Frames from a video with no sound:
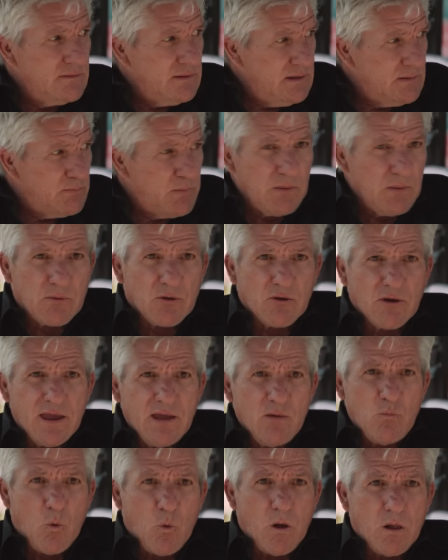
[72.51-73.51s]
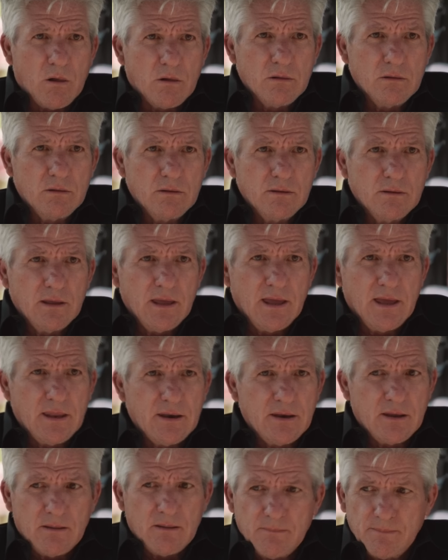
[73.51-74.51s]
these people are AWOL,
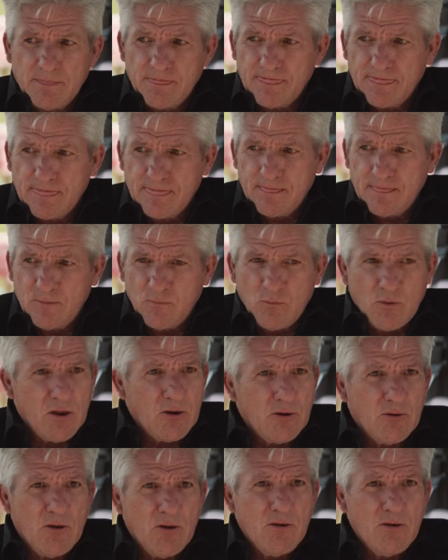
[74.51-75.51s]
and um, we're on our